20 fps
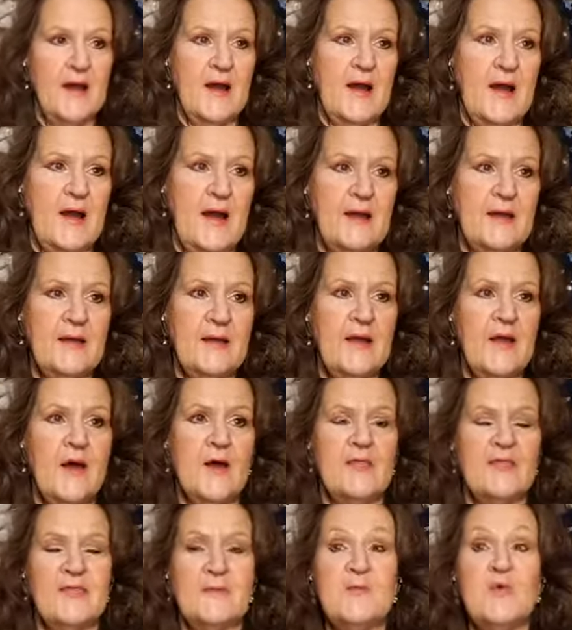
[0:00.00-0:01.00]
Uh,
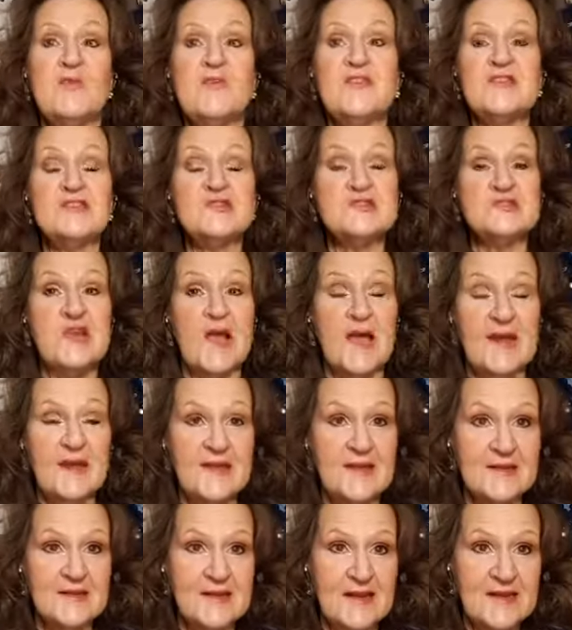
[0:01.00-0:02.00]
the movie The
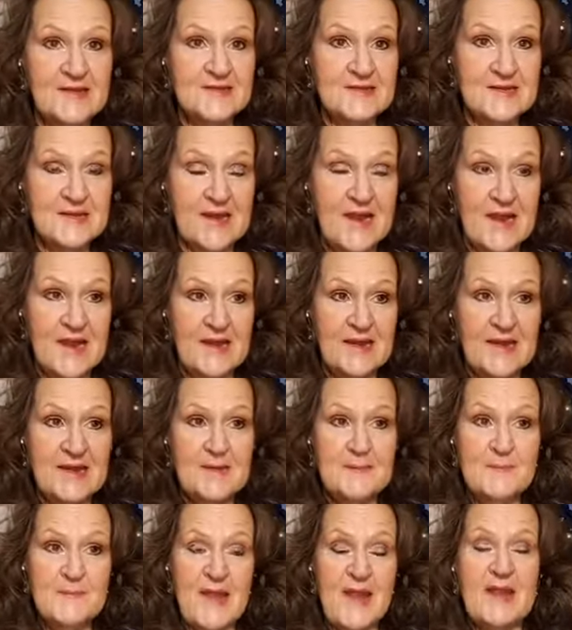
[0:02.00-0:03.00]
Shining in
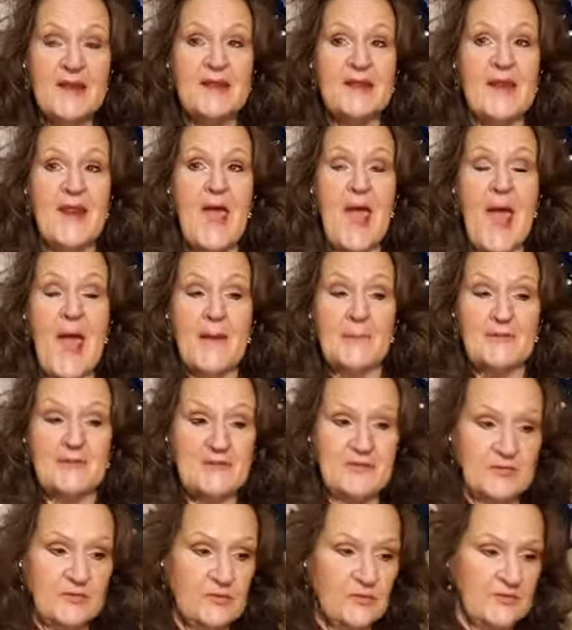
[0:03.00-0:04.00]
1980 made it
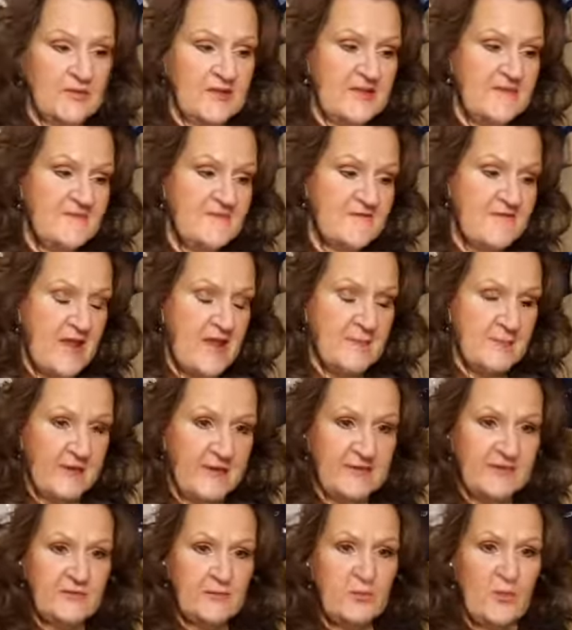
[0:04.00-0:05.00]
absolutely
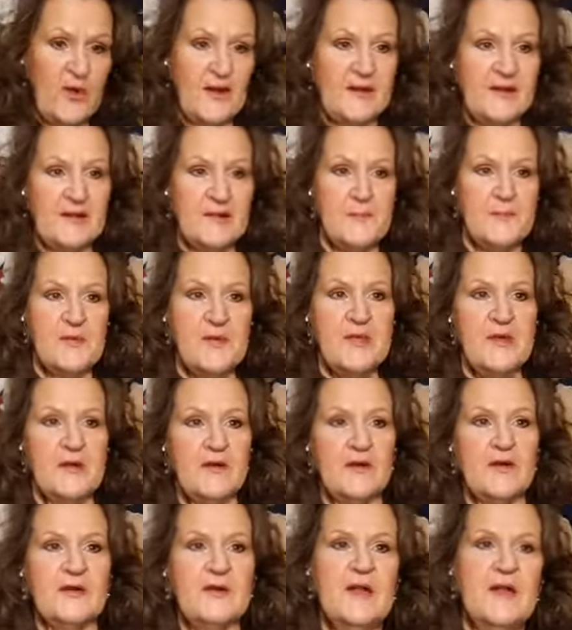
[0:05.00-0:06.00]
famous when it
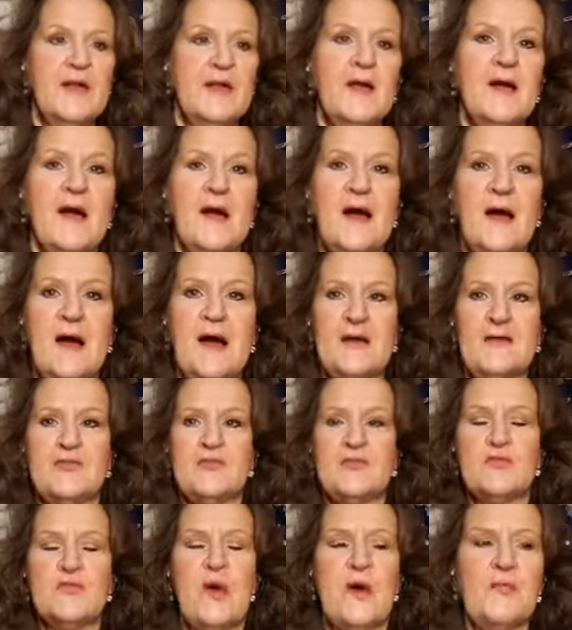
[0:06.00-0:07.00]
appeared uh,
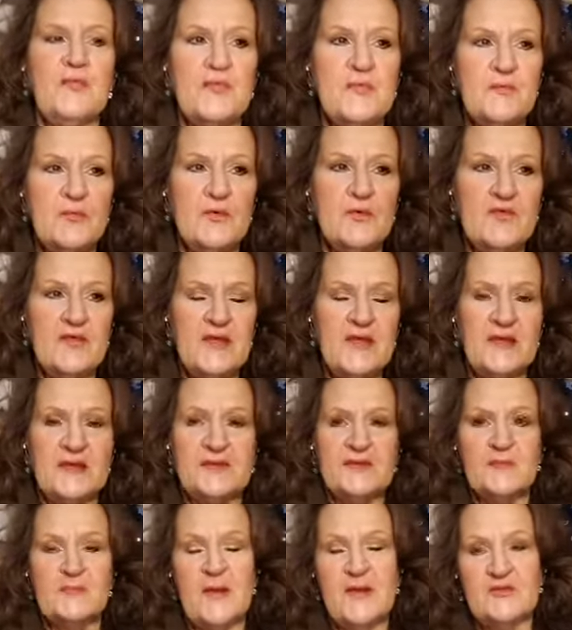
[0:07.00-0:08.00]
throughout the movie and
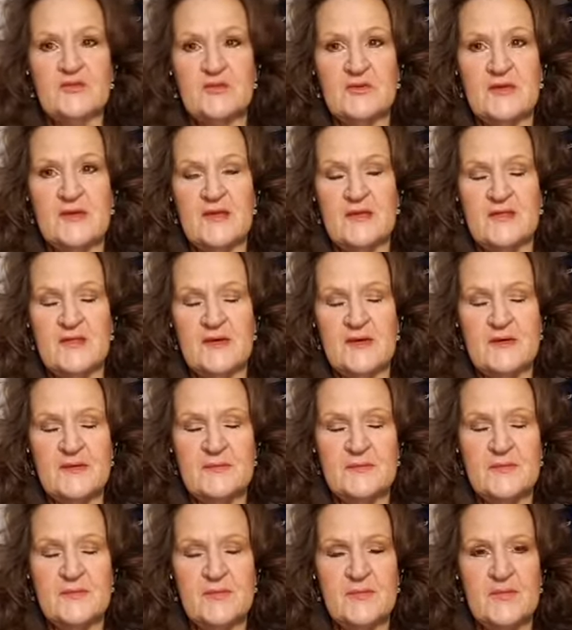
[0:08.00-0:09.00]
especially in the,
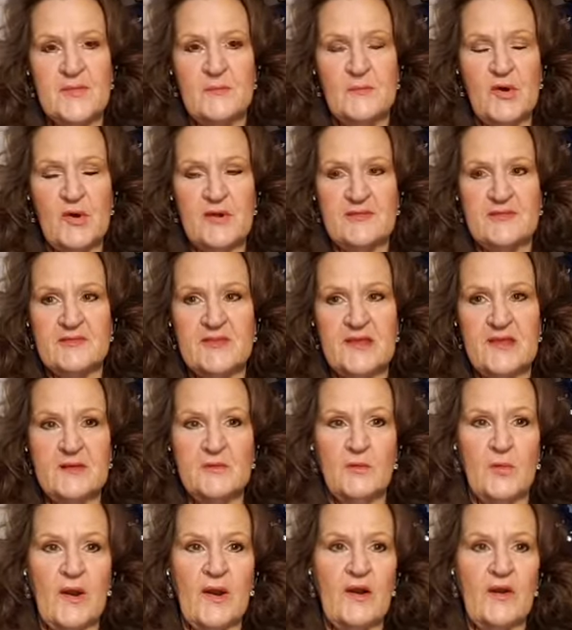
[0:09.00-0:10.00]
the book
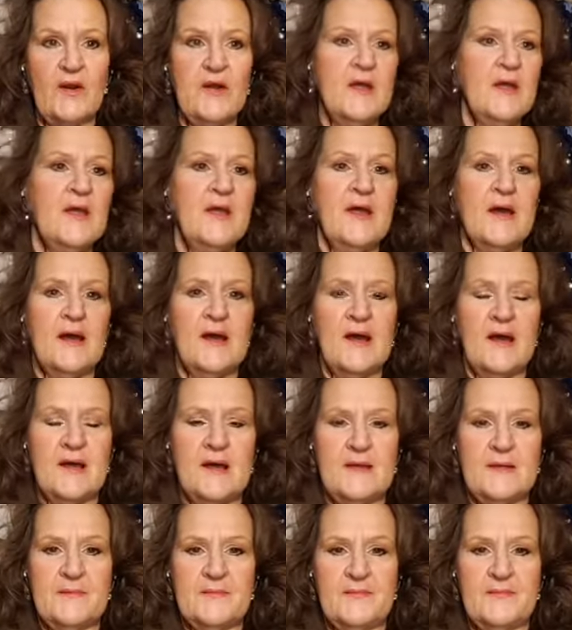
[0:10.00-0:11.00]
scene where
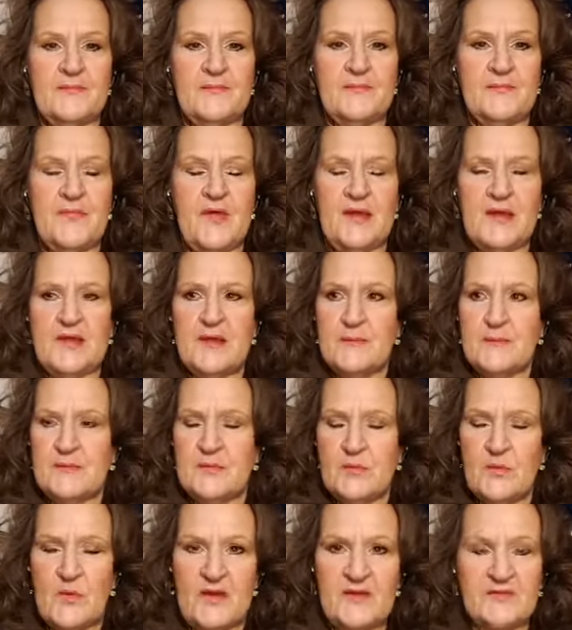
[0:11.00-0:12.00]
uh, I can't remember
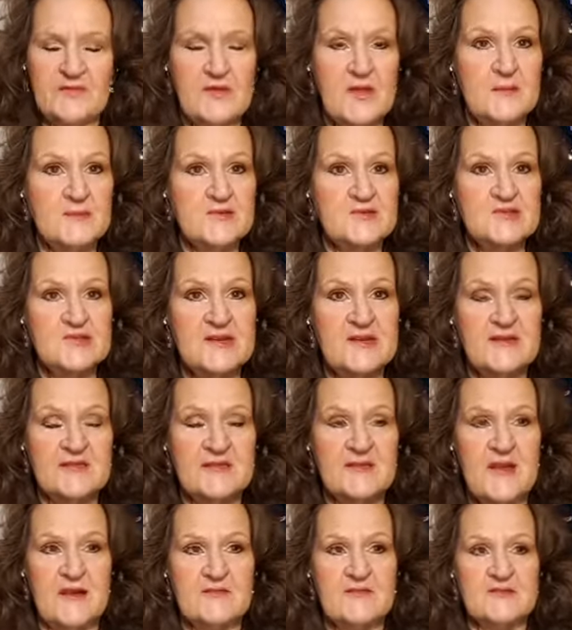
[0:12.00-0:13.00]
the wife's name, but she
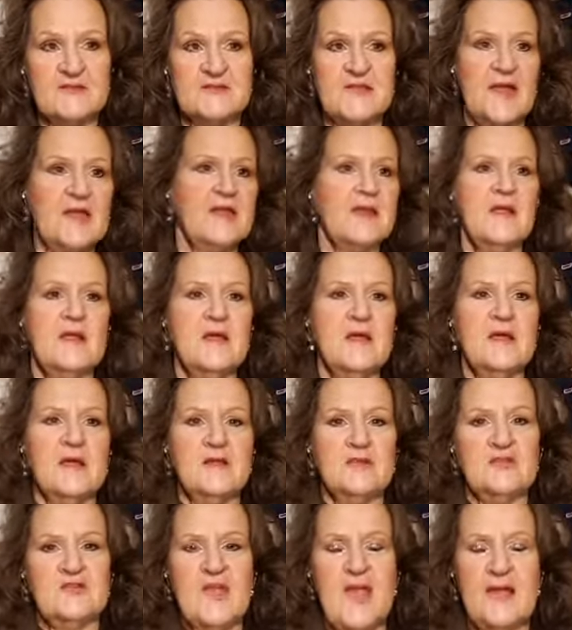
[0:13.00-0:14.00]
discovers that
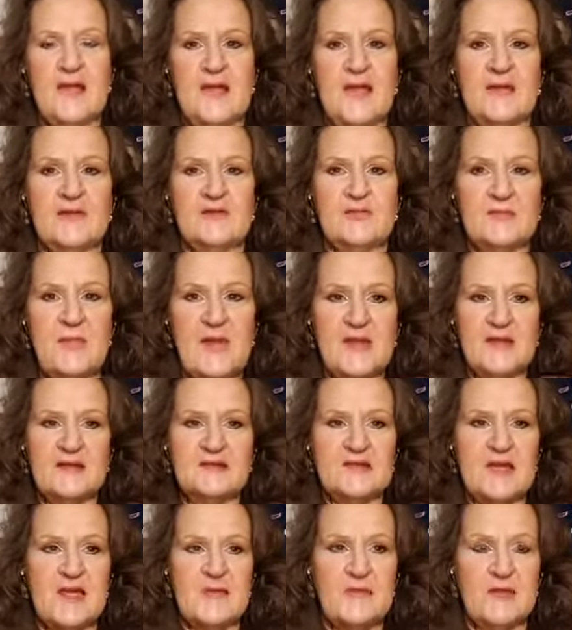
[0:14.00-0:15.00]
Jack has been
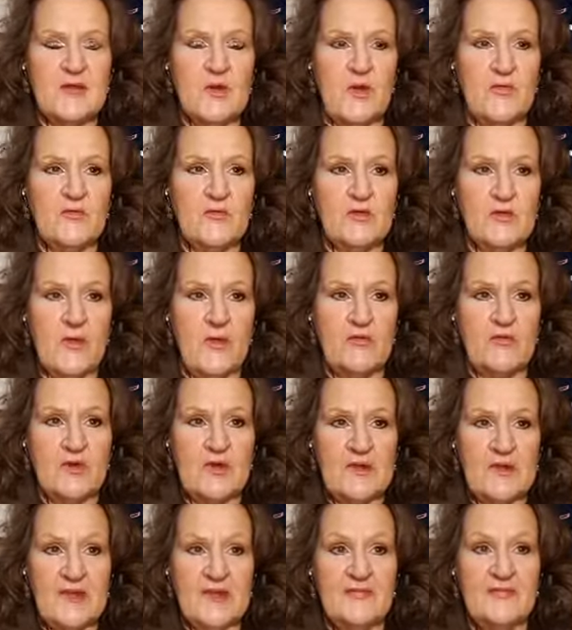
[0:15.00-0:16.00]
typing over and over
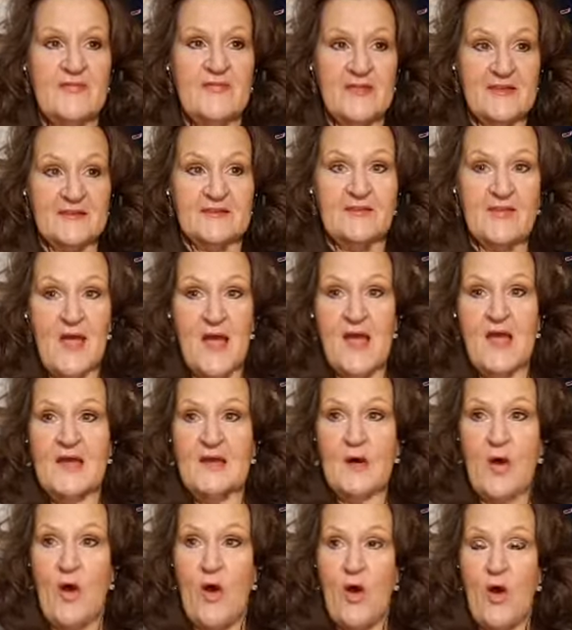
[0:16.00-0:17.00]
again this
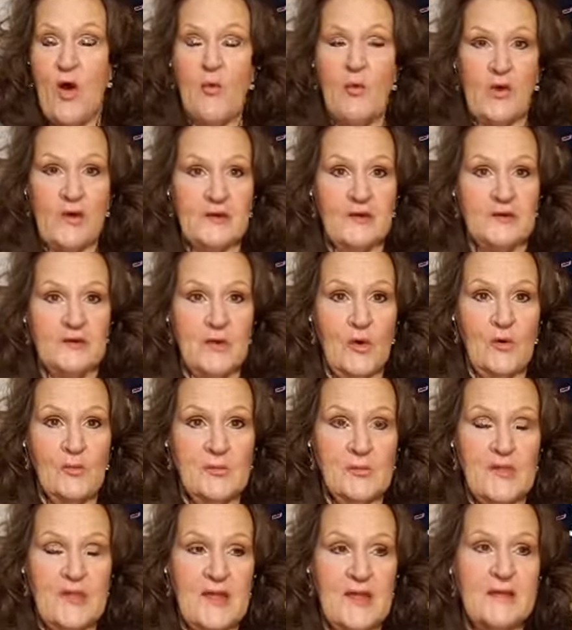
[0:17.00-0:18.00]
line all work and no
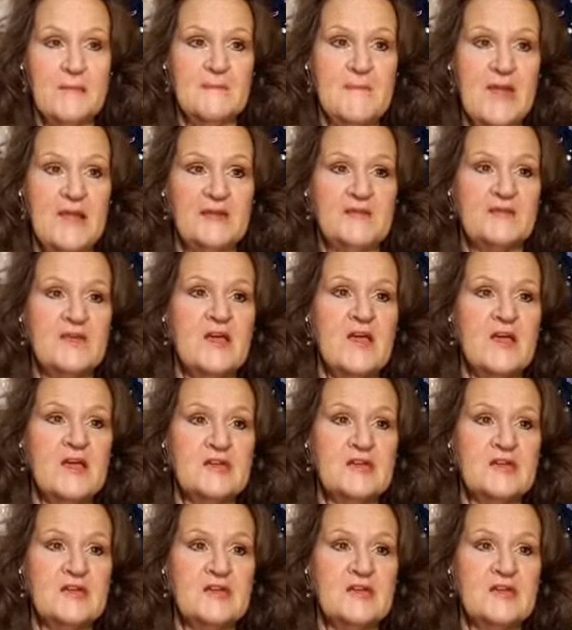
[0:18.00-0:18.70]
play makes